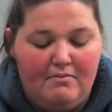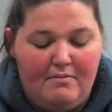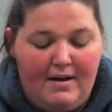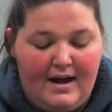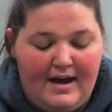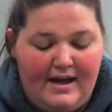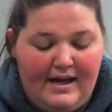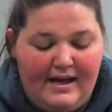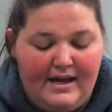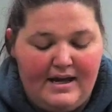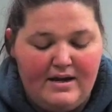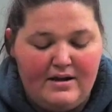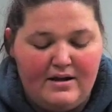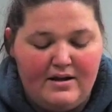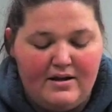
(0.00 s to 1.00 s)
my
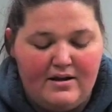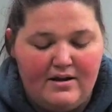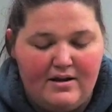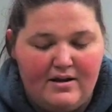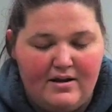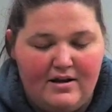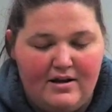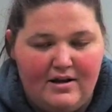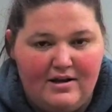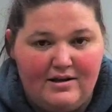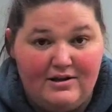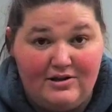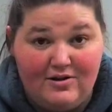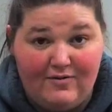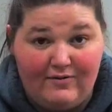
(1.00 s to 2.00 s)

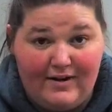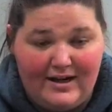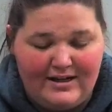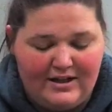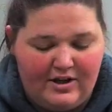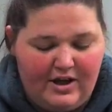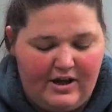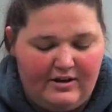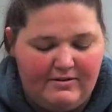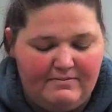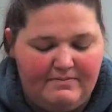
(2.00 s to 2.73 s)
snowflake to look.